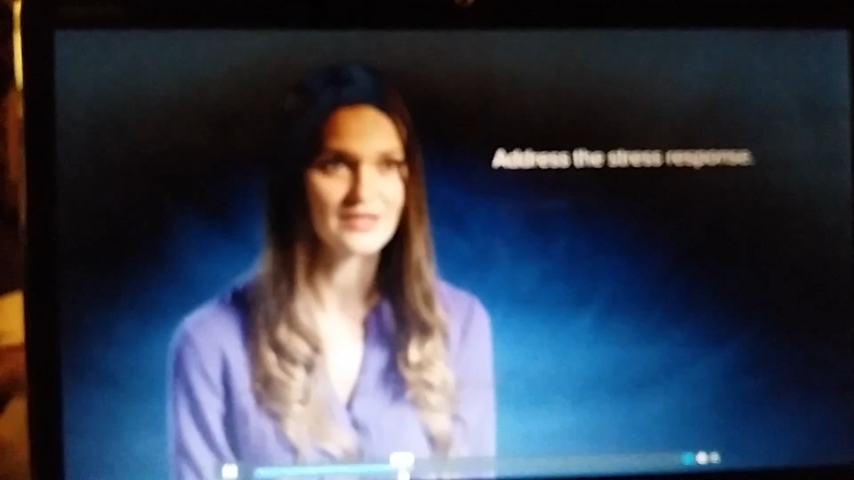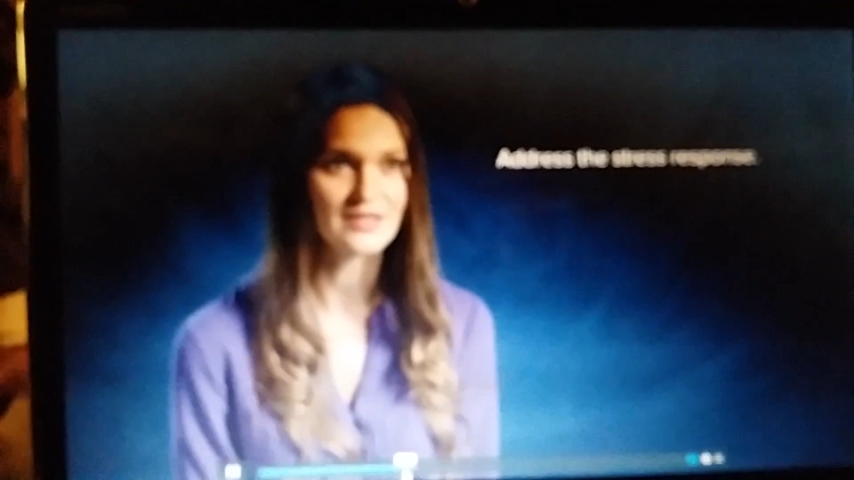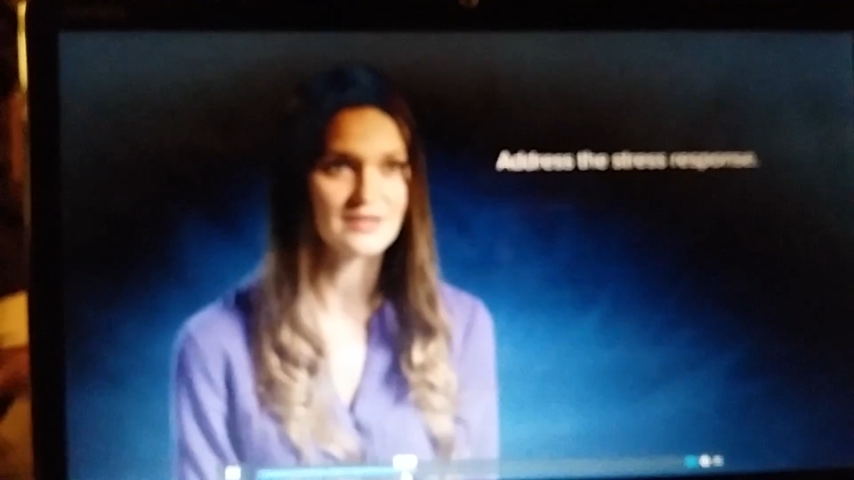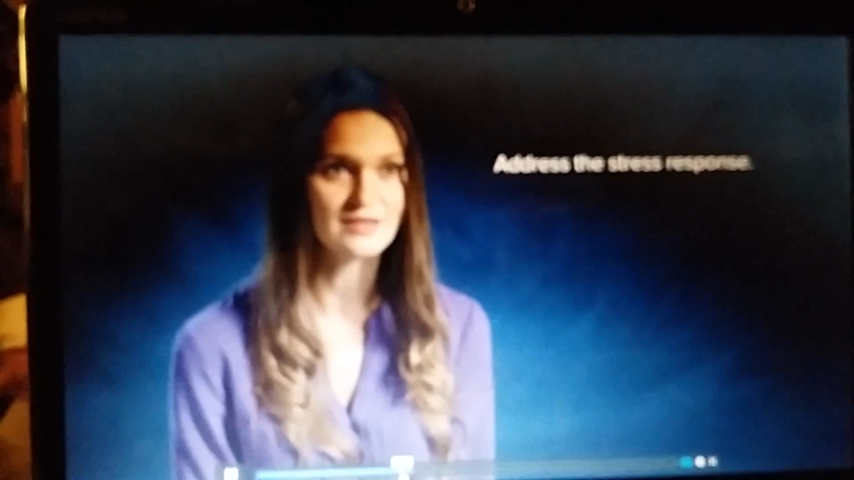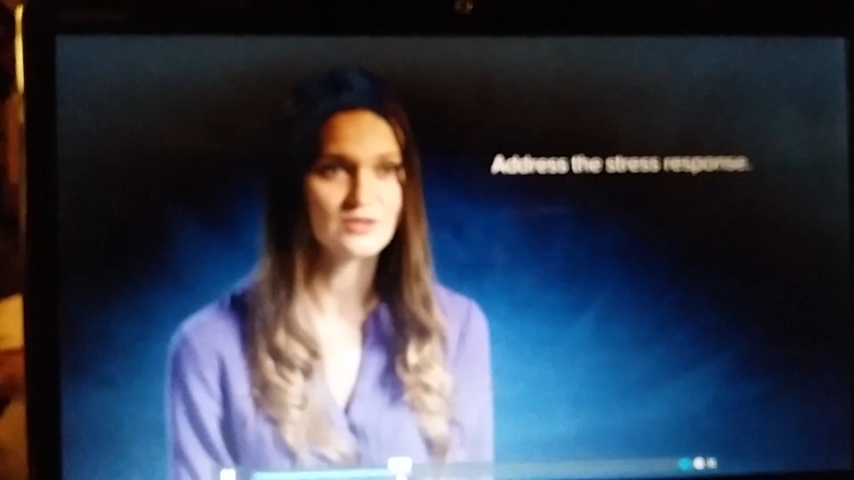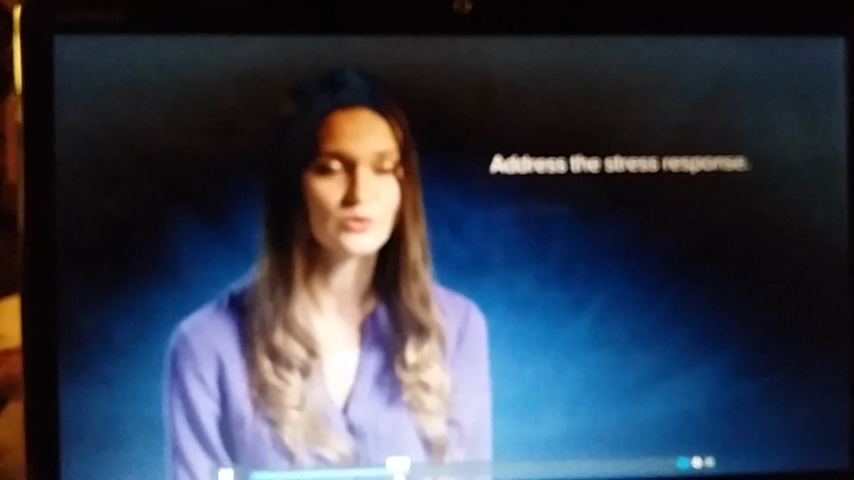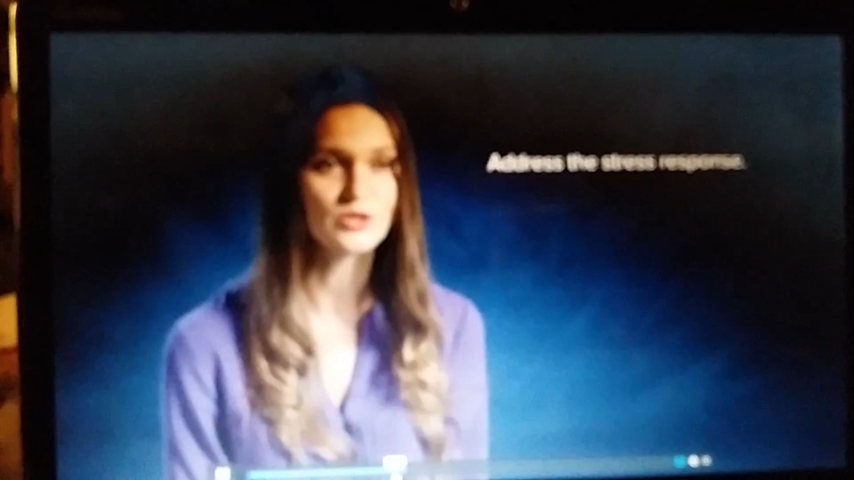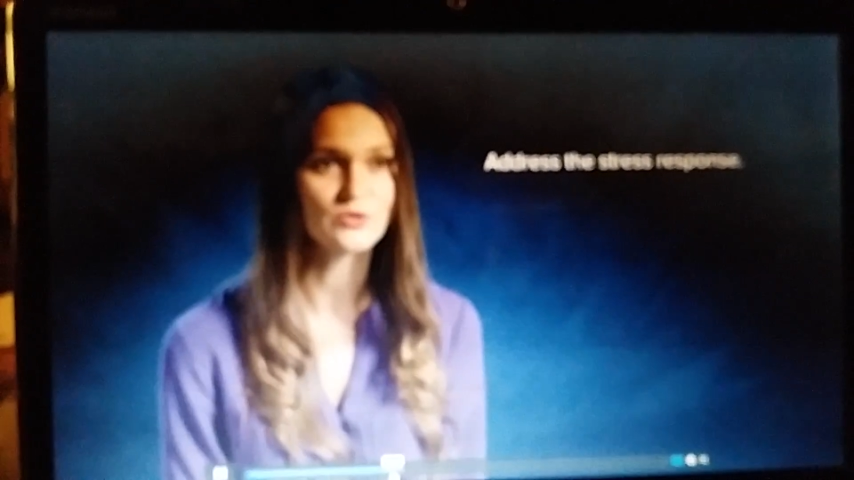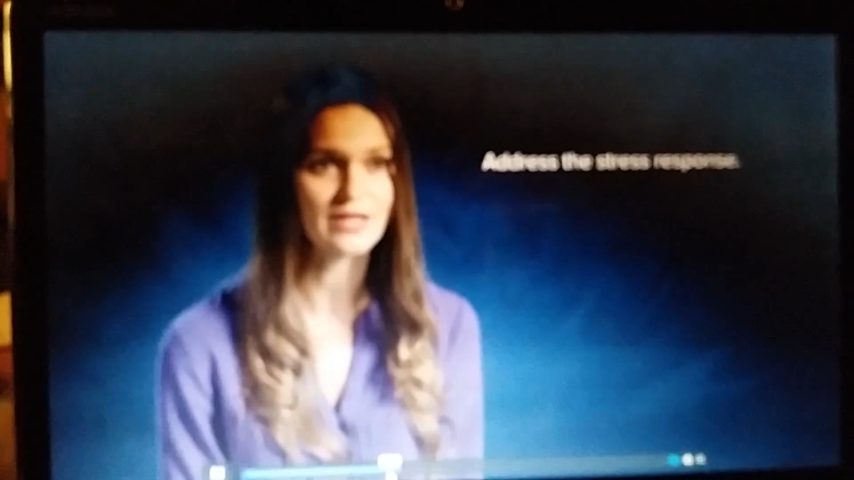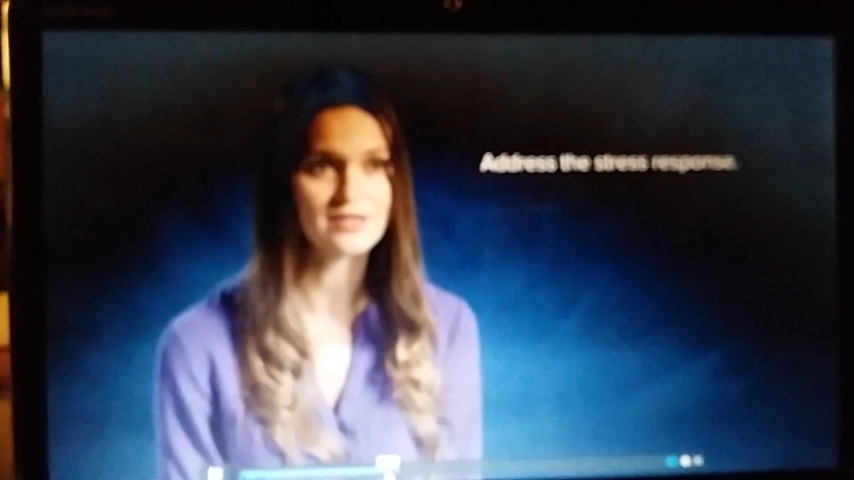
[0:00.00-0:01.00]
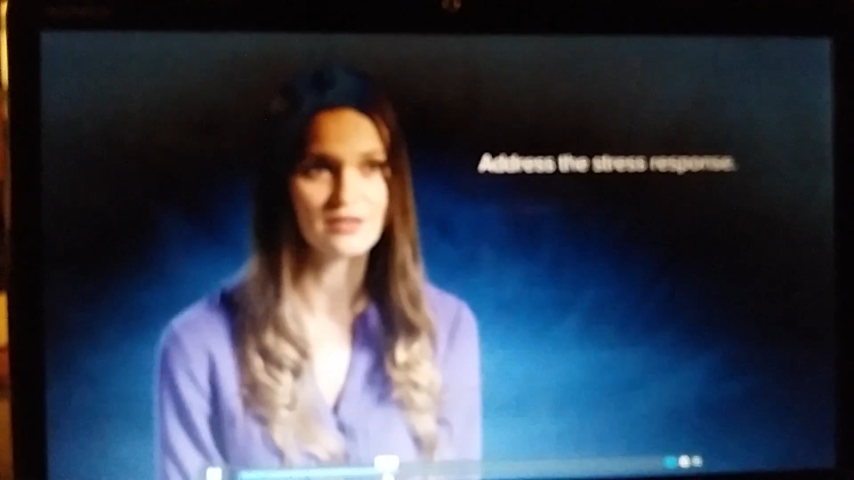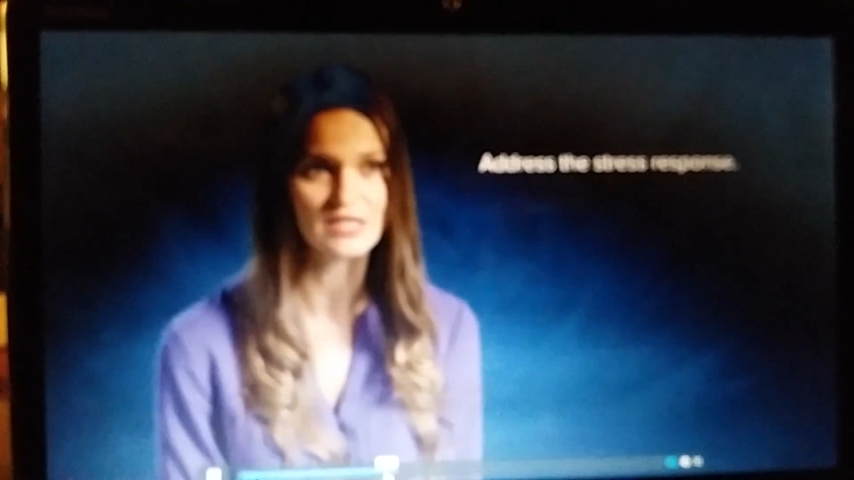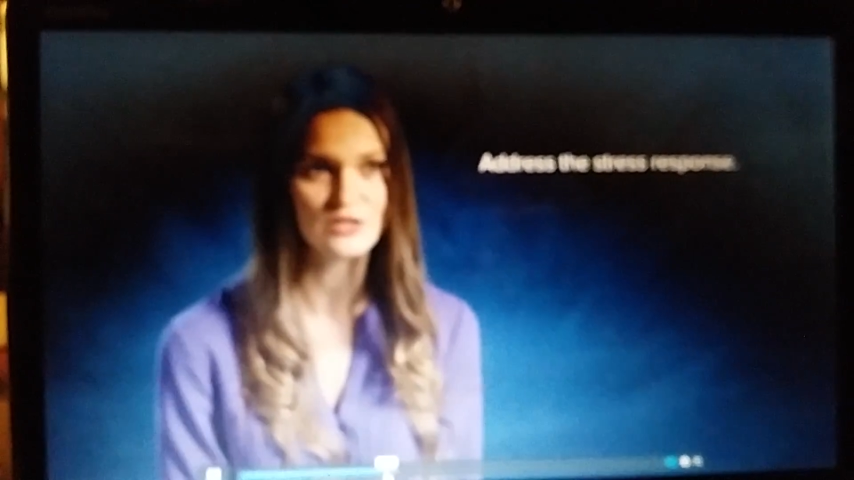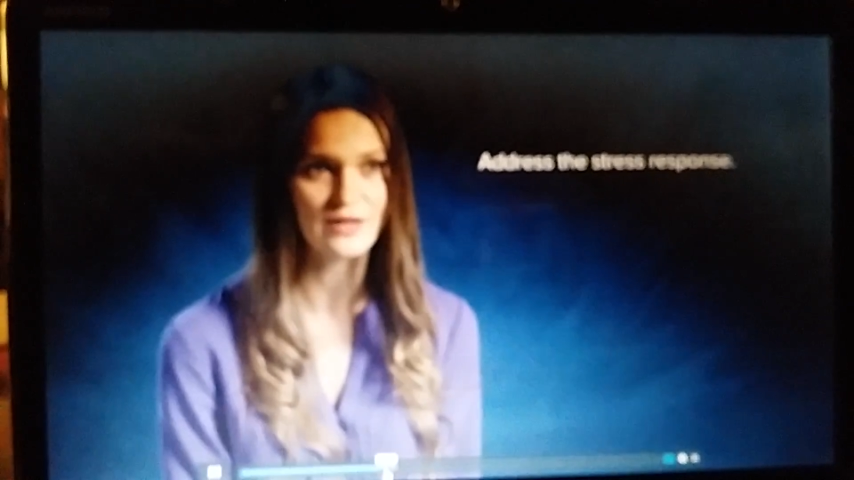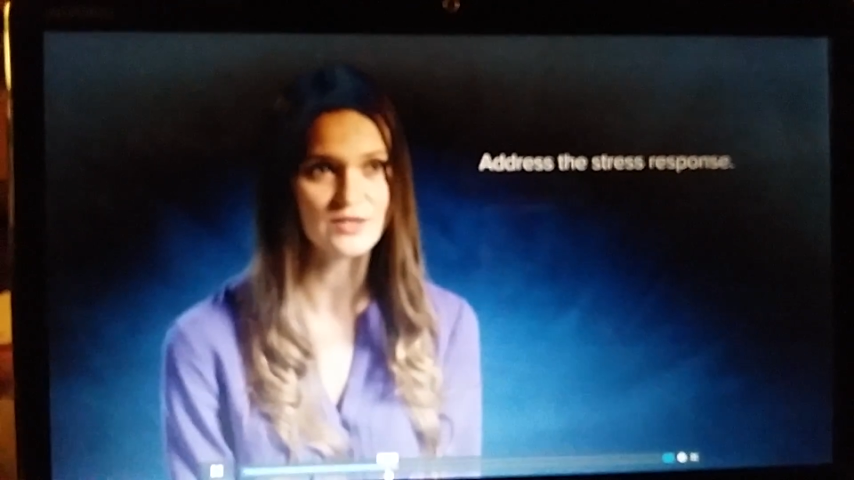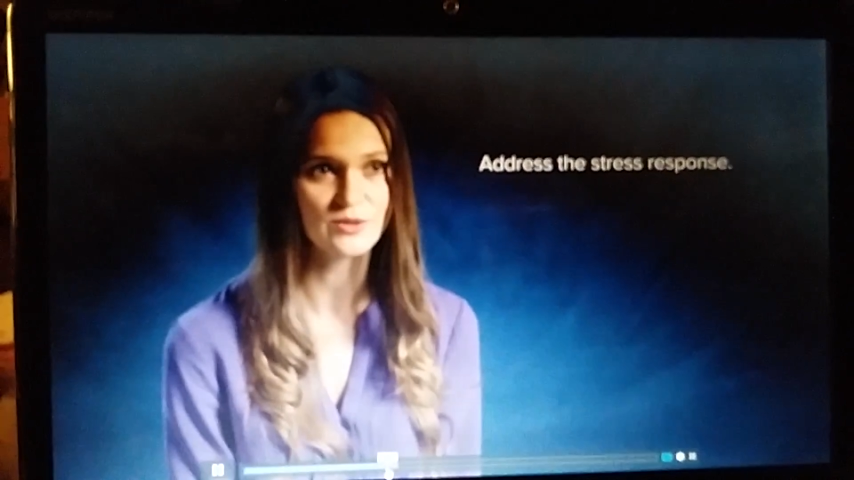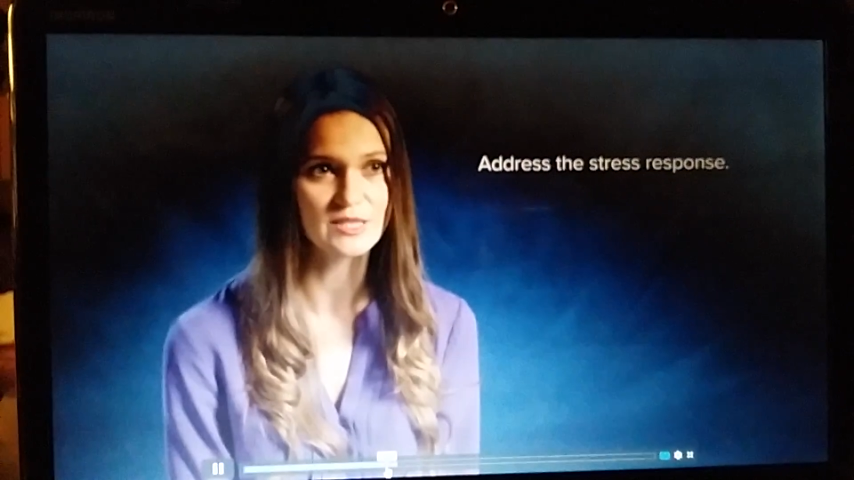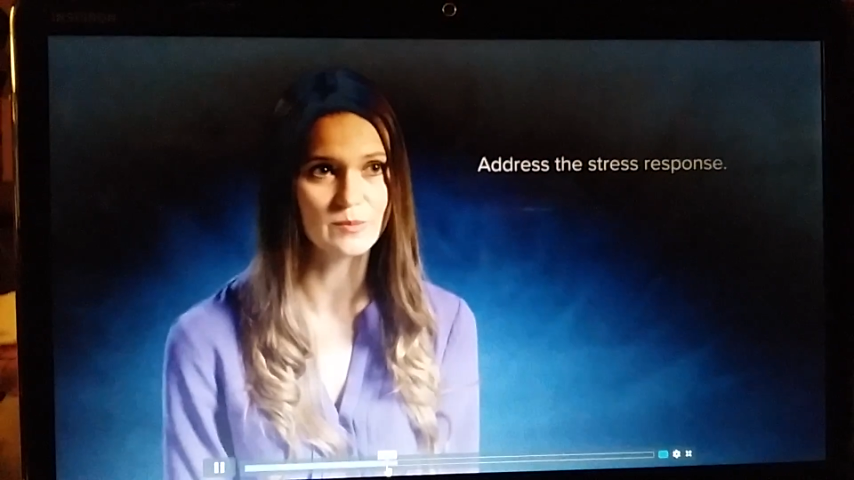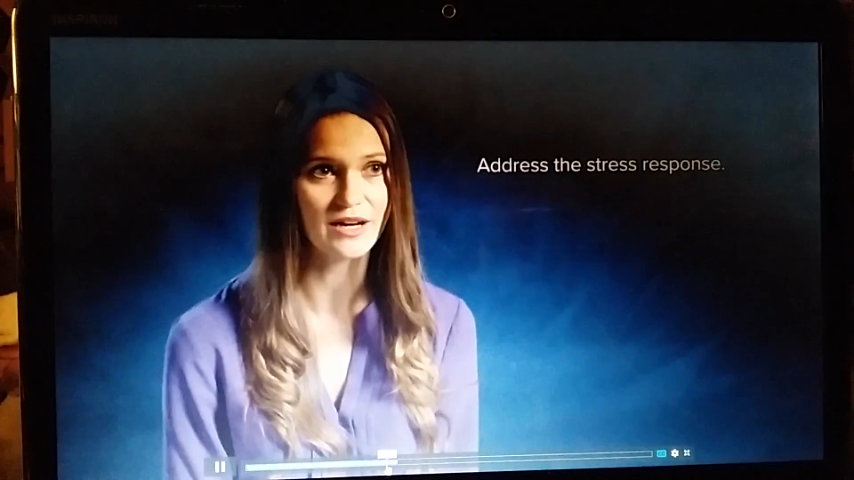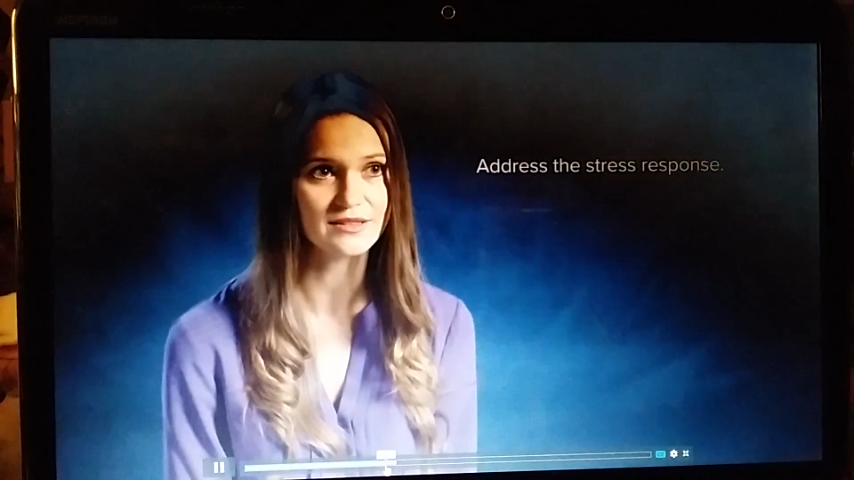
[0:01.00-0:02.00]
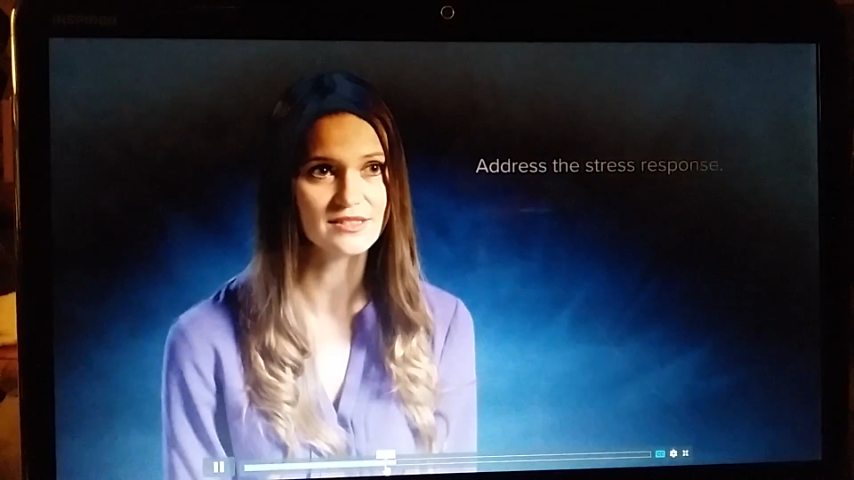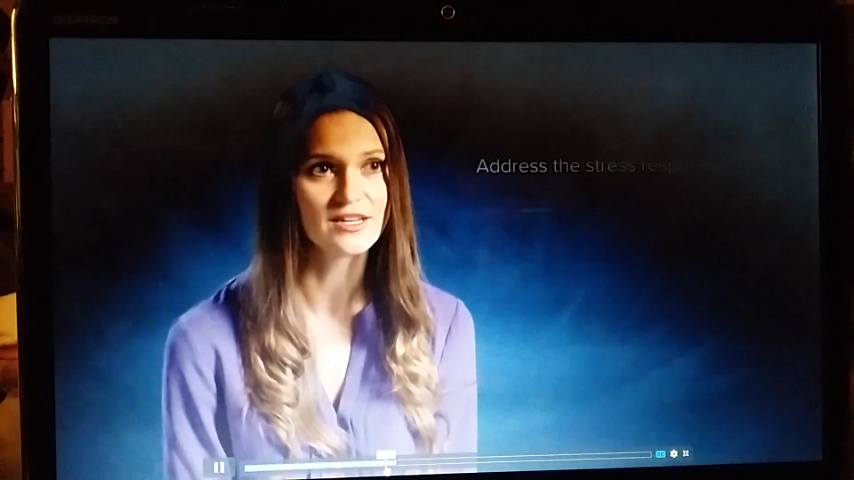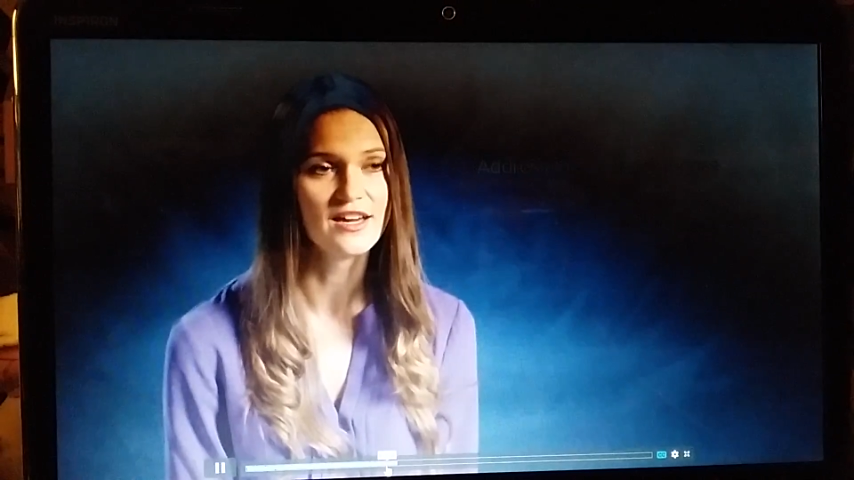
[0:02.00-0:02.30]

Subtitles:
diseases to address the stress response.